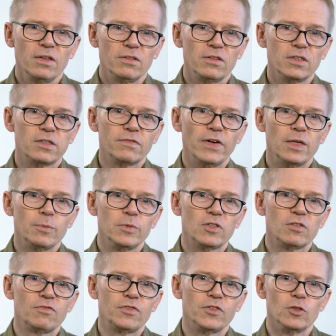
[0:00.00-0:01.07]
The
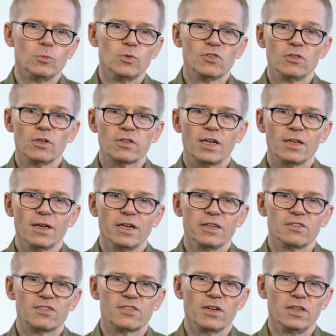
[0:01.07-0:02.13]
development of film was not
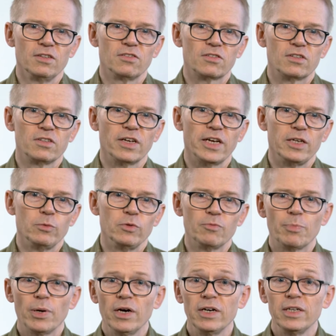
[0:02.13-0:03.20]
unlike science today,
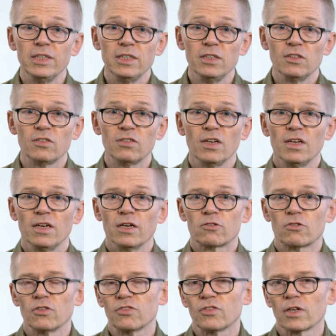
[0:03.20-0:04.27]
with pioneers
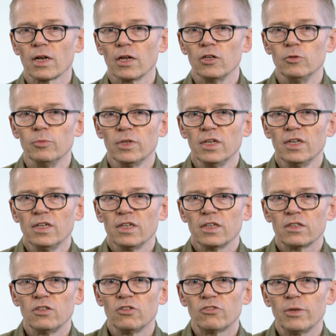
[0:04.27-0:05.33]
across the globe
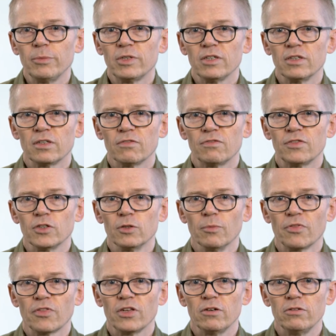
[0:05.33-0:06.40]
contributing to film
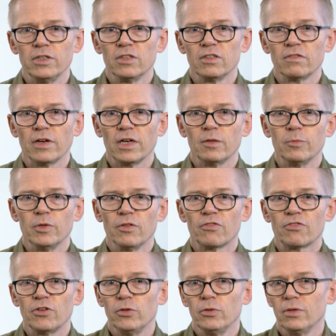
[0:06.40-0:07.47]
theory and development
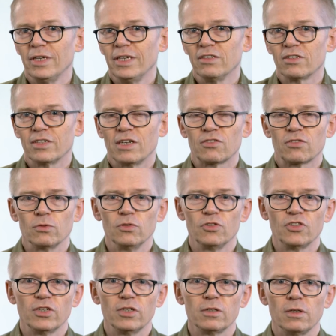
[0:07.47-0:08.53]
through international
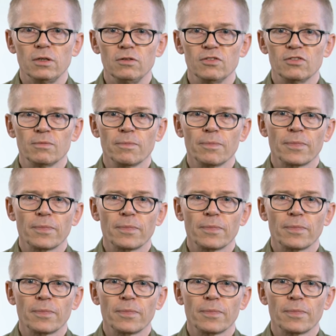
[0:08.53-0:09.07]
journals.